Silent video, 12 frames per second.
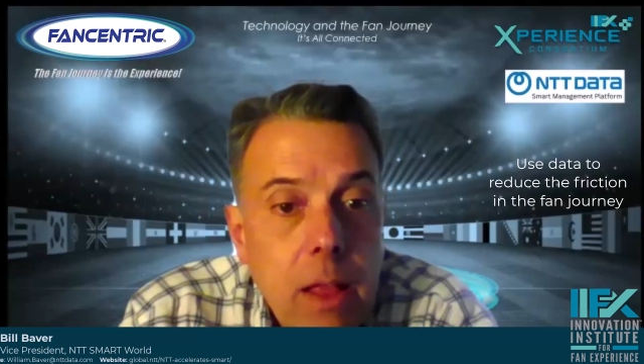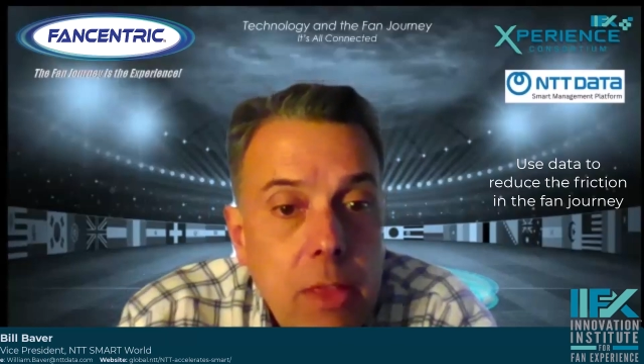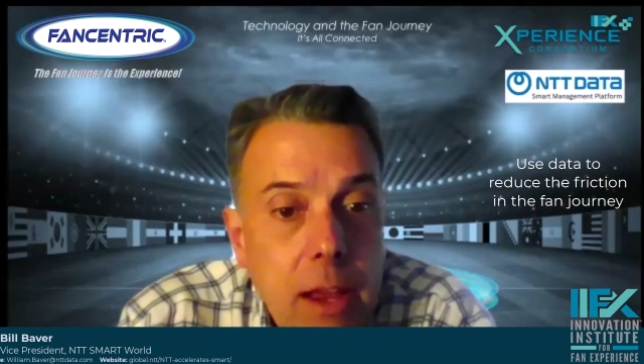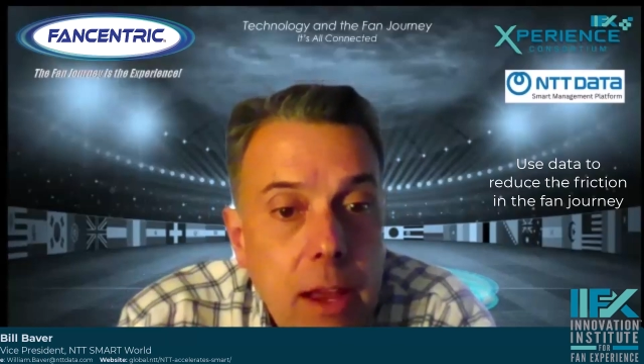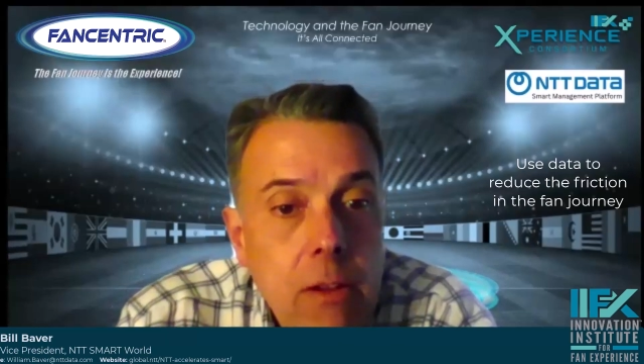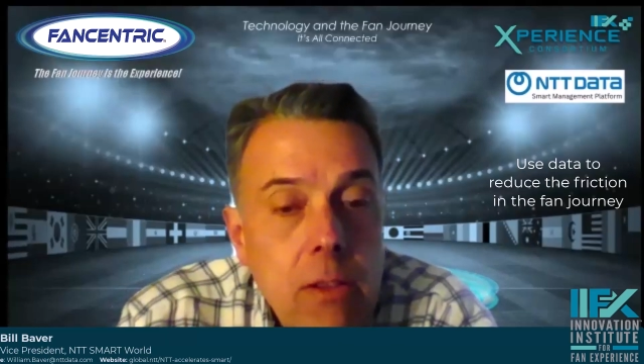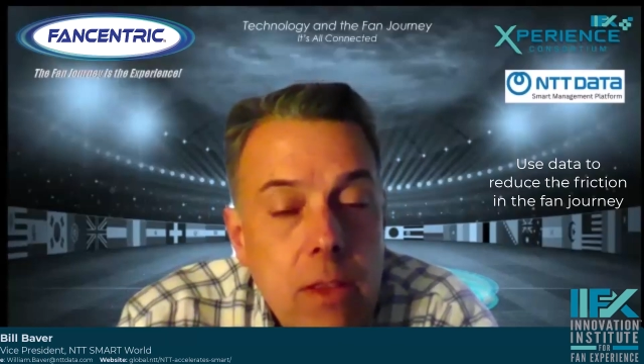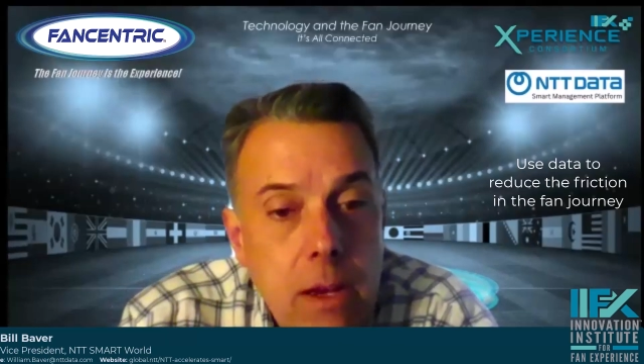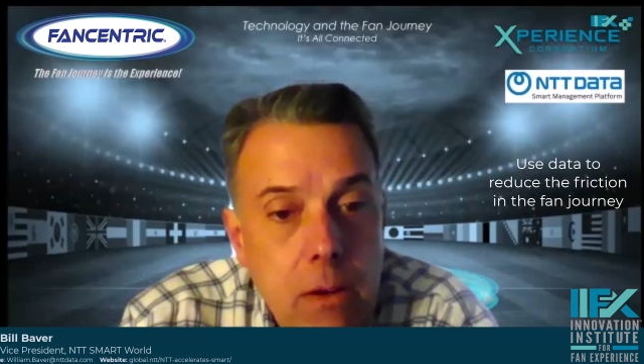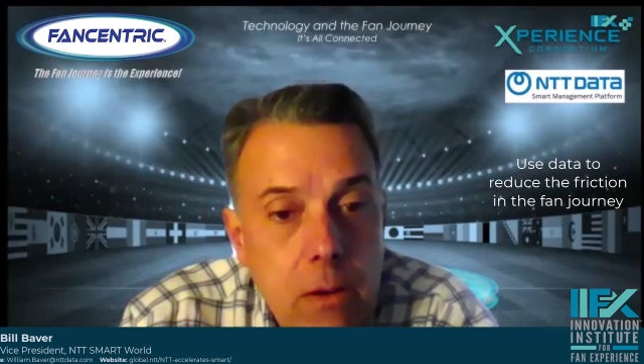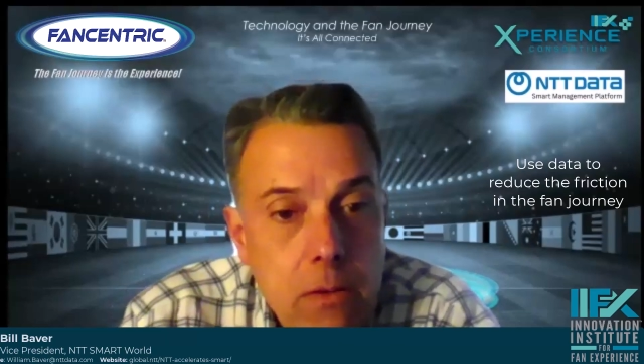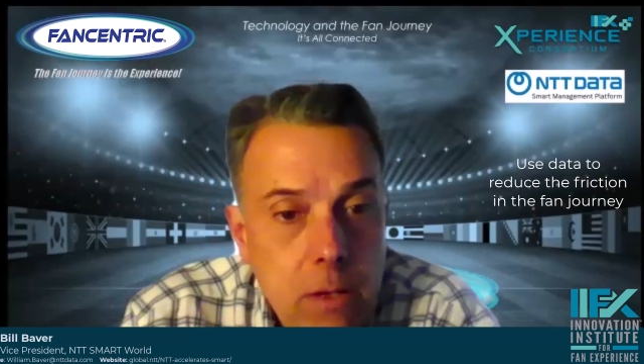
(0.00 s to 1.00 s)

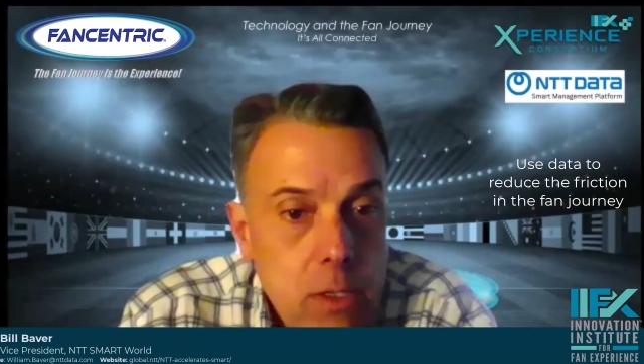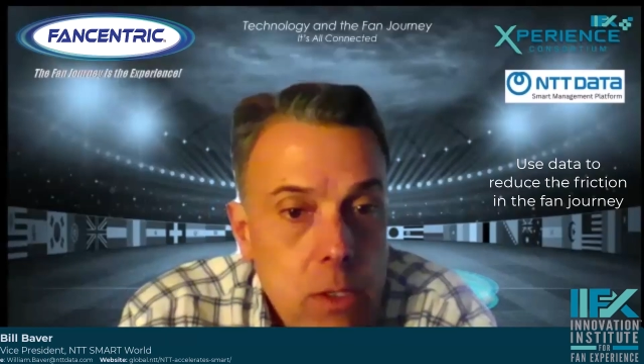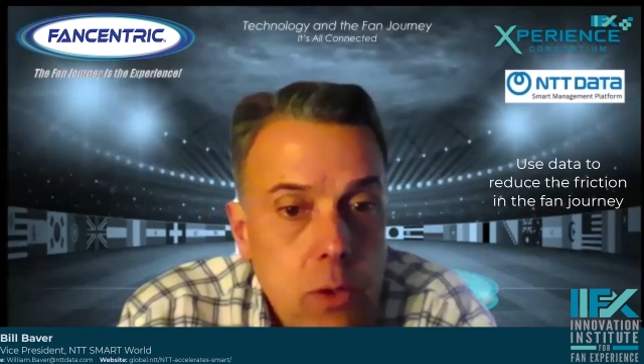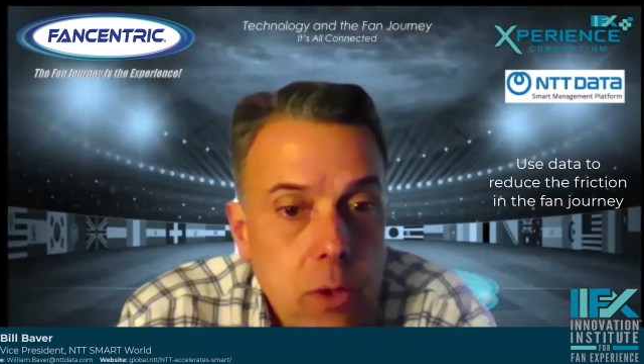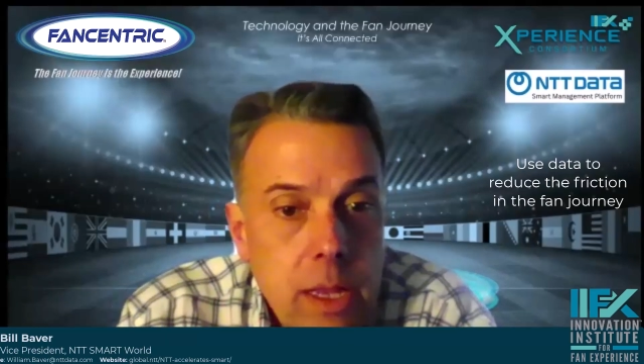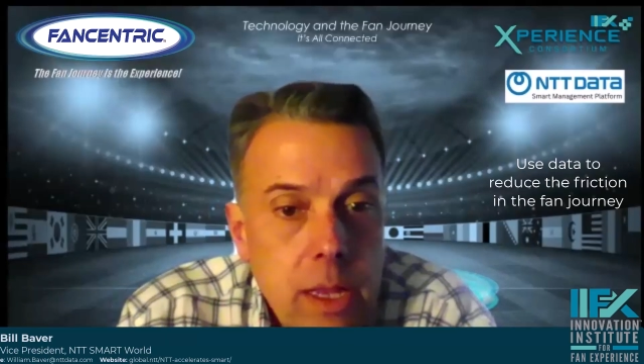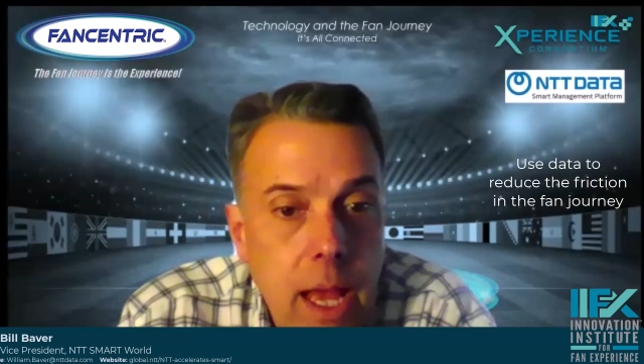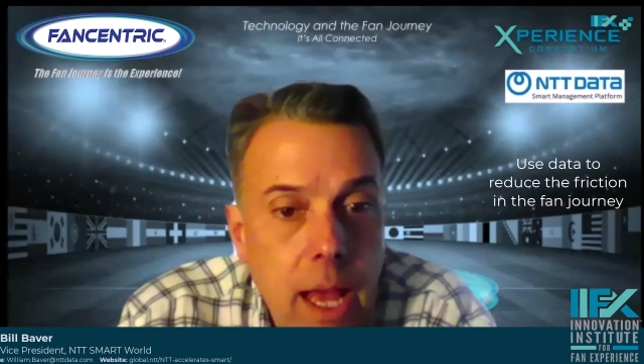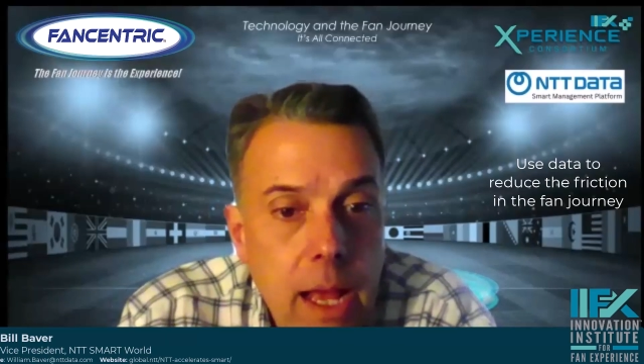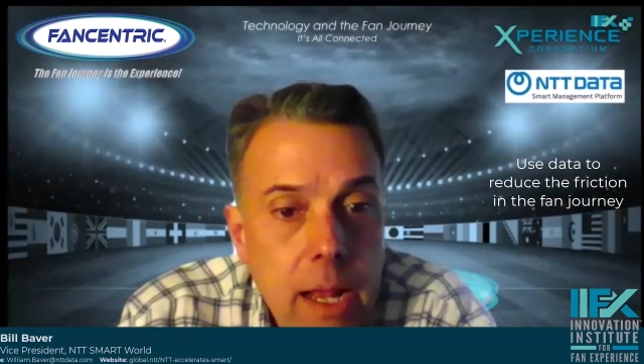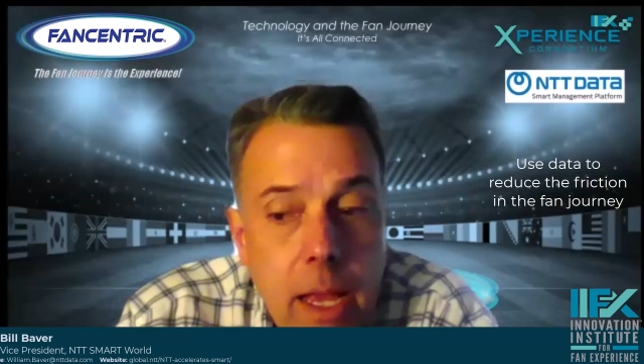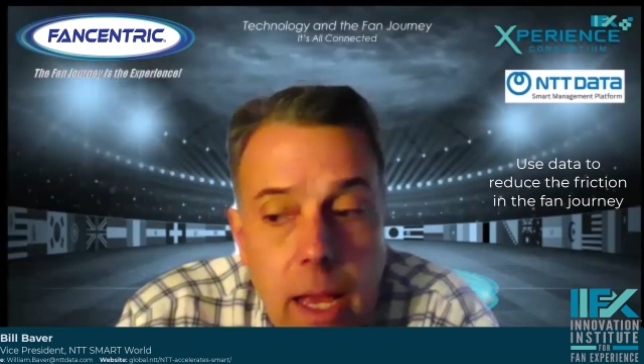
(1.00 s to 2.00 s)
they're enjoying
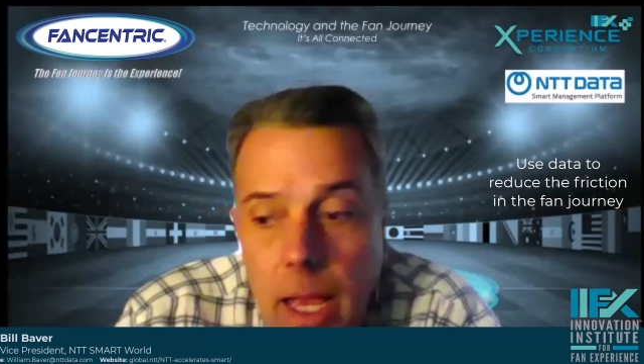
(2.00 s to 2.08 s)
that,